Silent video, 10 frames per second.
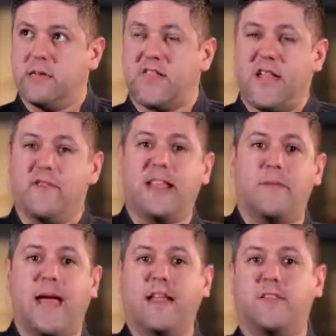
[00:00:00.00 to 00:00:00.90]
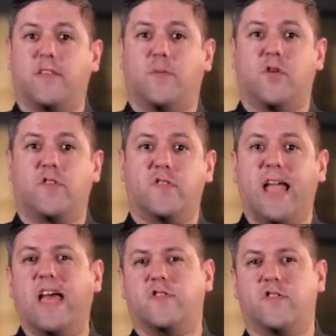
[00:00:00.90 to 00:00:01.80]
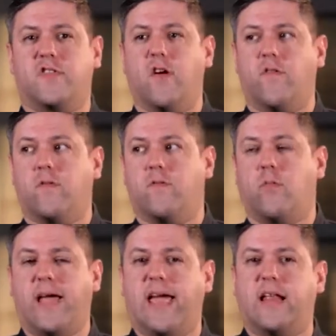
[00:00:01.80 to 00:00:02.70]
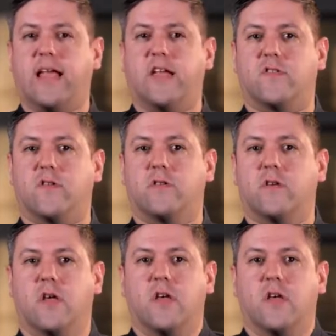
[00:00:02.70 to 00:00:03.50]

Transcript: instead of getting mad at the other person, ask yourself, why can't I answer?